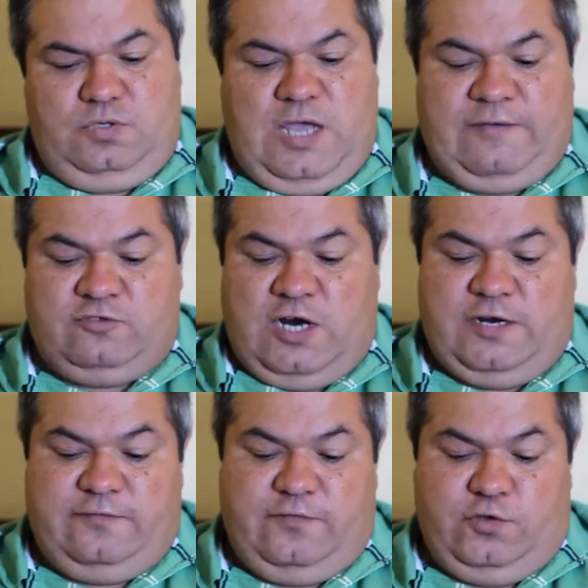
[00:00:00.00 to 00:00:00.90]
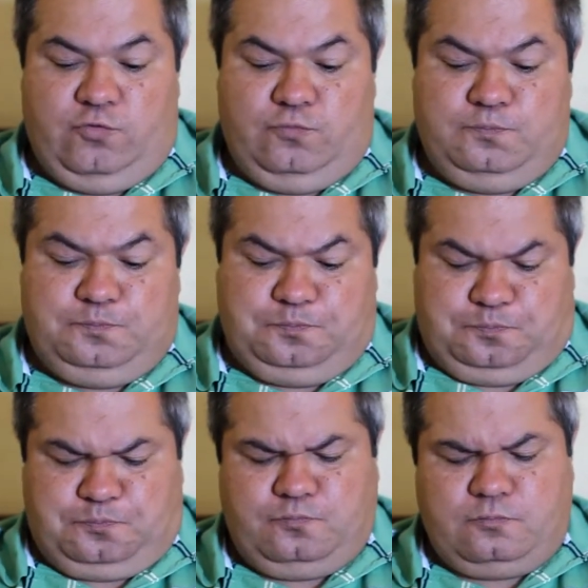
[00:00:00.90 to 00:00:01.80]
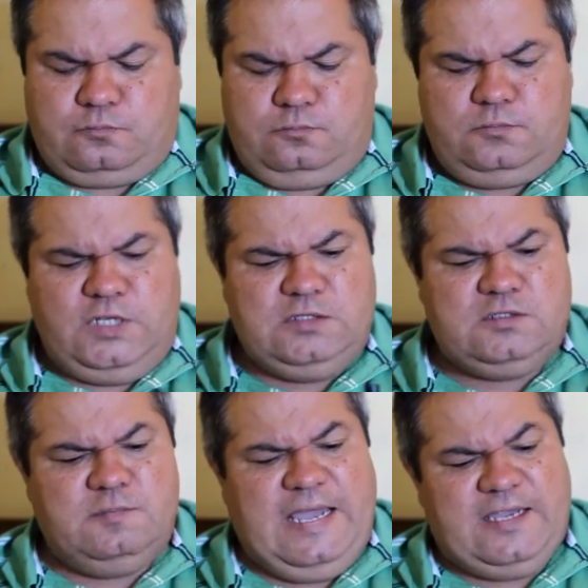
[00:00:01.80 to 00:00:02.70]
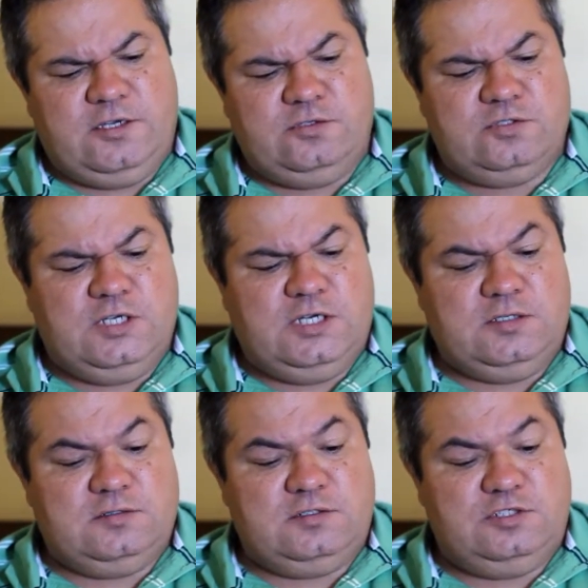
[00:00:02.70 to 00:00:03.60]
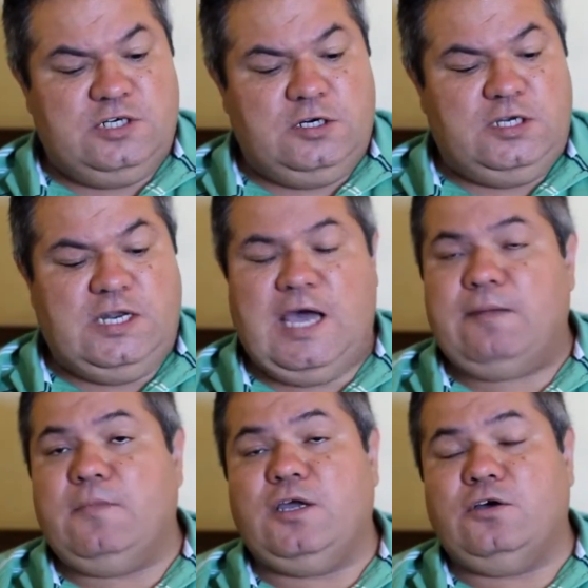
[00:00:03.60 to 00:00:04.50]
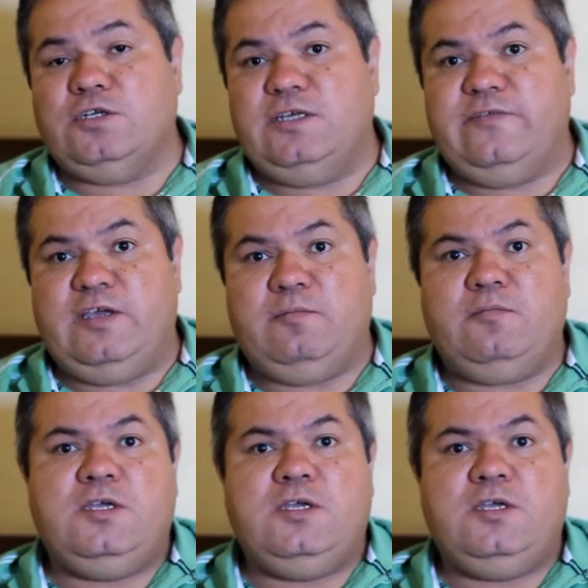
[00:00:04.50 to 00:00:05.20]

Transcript: I've tried a few tobaccos. It's generally not my all-day vape.